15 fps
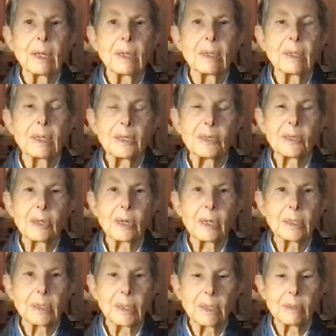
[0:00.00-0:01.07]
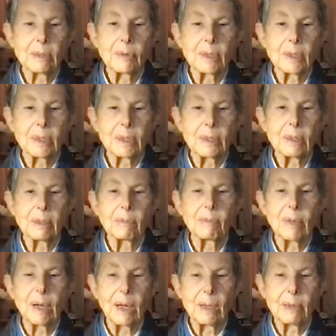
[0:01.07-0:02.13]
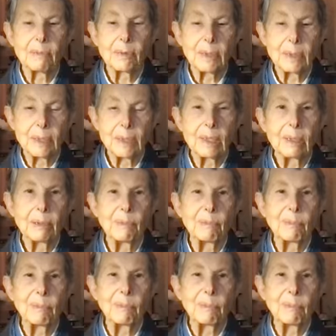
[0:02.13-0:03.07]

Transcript: these are done with the